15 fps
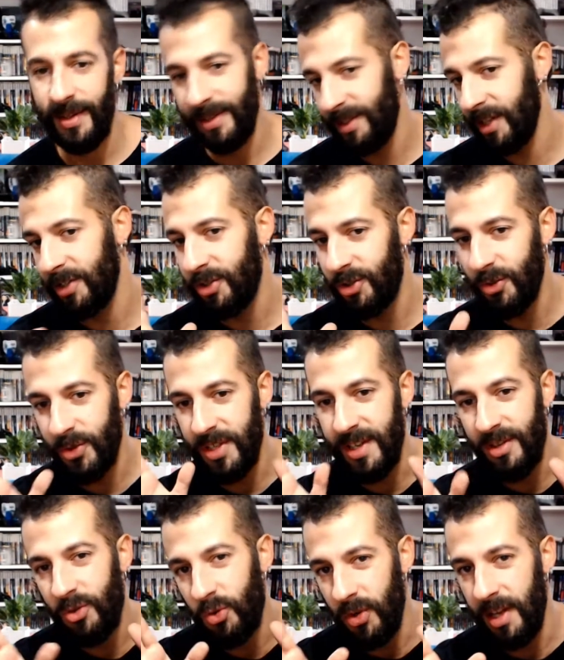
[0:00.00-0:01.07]
Just choosing
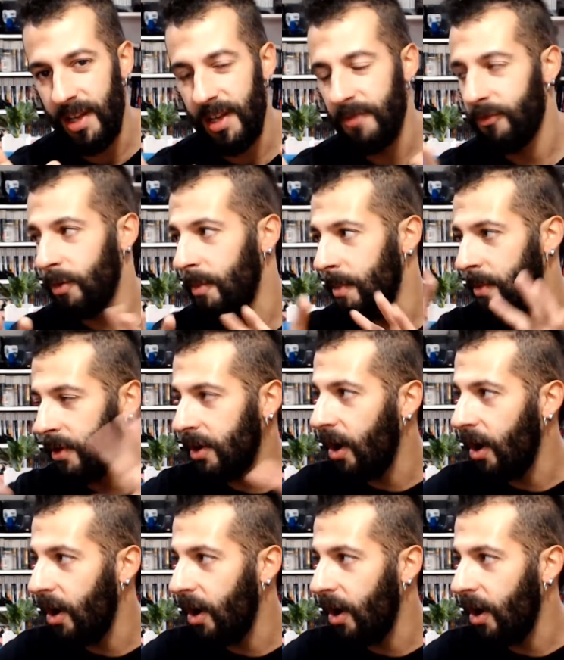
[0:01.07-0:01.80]
3 from among